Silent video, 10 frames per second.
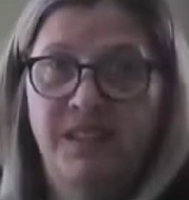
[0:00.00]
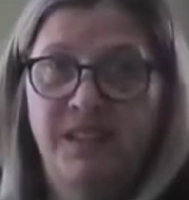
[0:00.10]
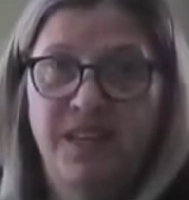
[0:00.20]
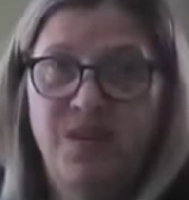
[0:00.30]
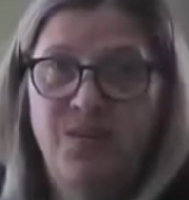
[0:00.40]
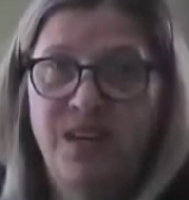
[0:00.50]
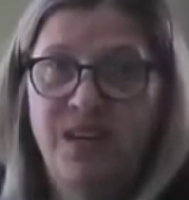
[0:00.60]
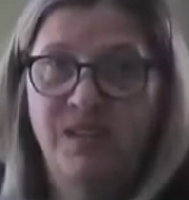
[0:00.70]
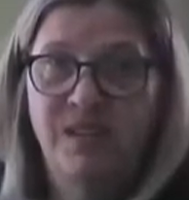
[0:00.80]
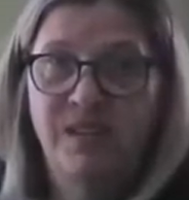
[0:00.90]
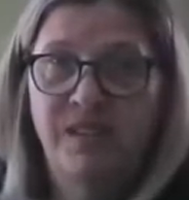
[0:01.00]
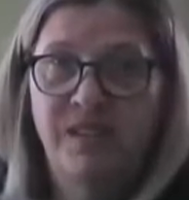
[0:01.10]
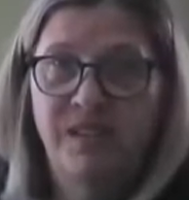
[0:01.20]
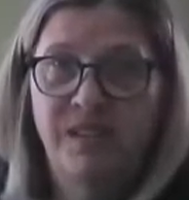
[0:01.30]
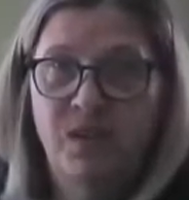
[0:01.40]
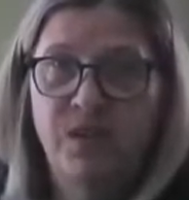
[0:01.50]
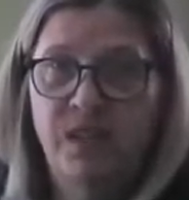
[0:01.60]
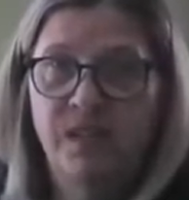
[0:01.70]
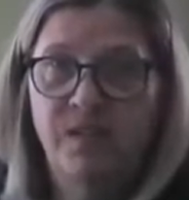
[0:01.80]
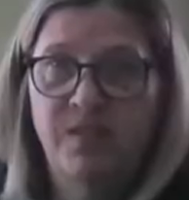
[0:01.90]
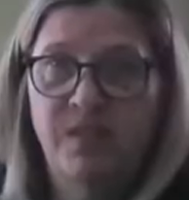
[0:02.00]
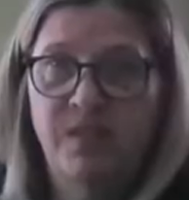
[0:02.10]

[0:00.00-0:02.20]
Did anyone else? Do you guys?